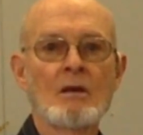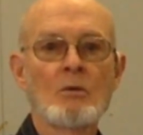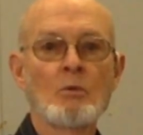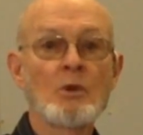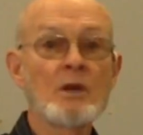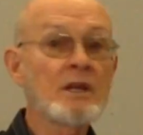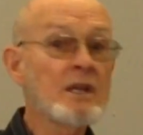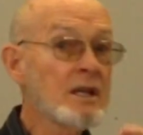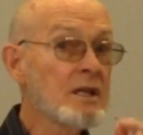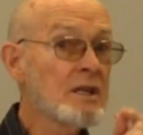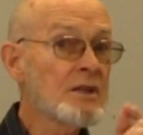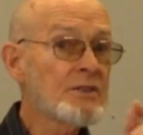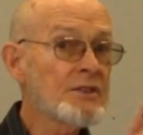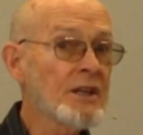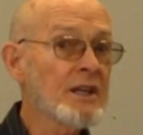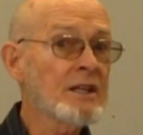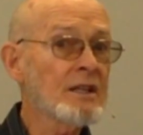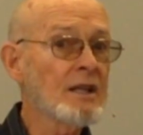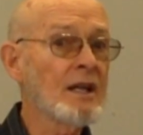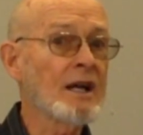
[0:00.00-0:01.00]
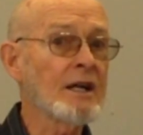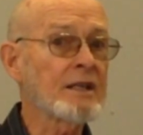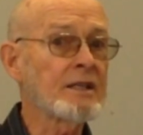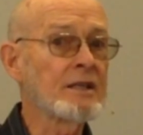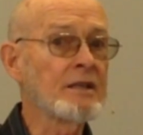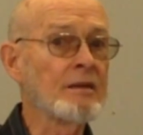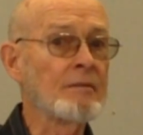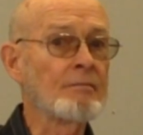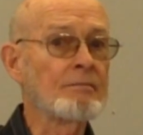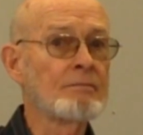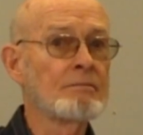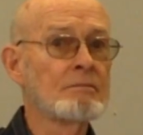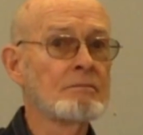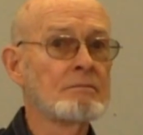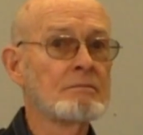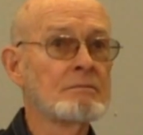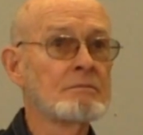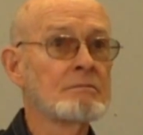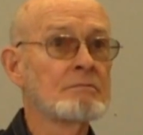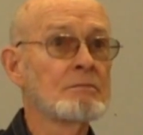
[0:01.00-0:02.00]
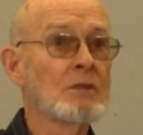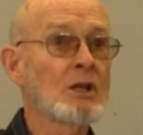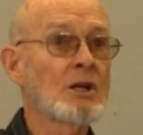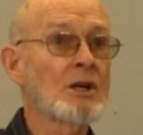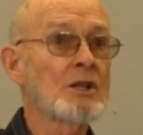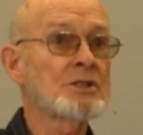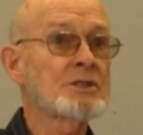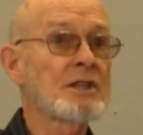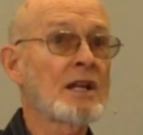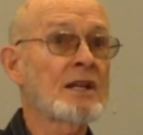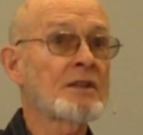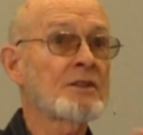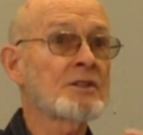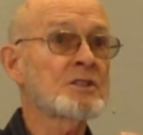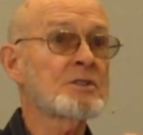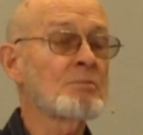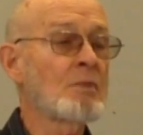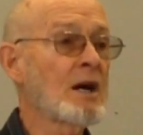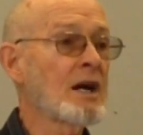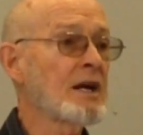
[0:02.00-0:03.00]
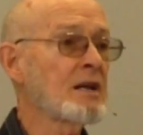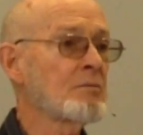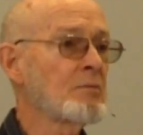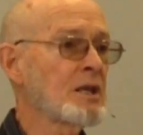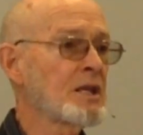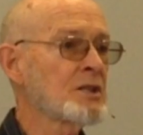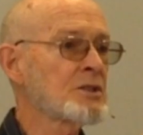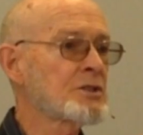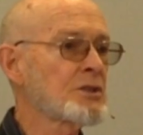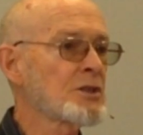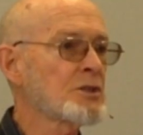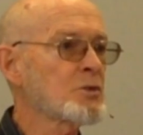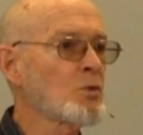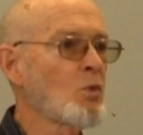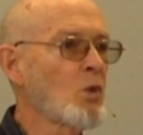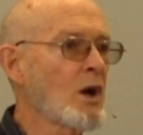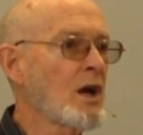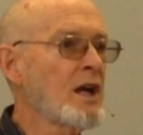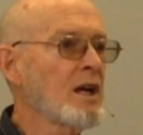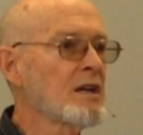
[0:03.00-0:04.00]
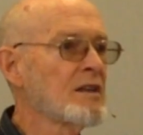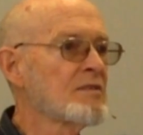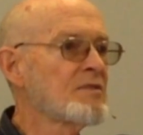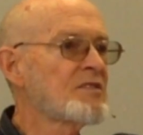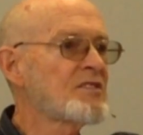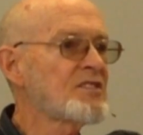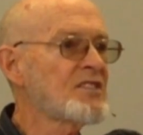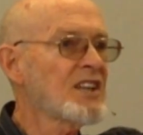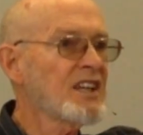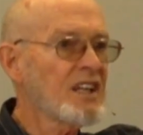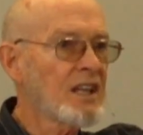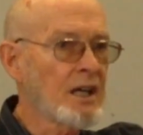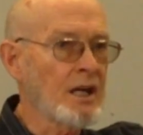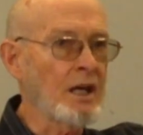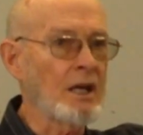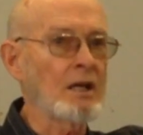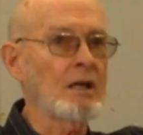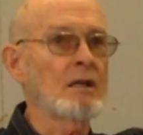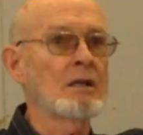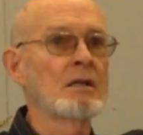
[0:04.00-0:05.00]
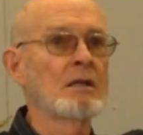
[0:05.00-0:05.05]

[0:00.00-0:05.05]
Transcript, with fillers: we need to think like him. Because let this mind means this way of thinking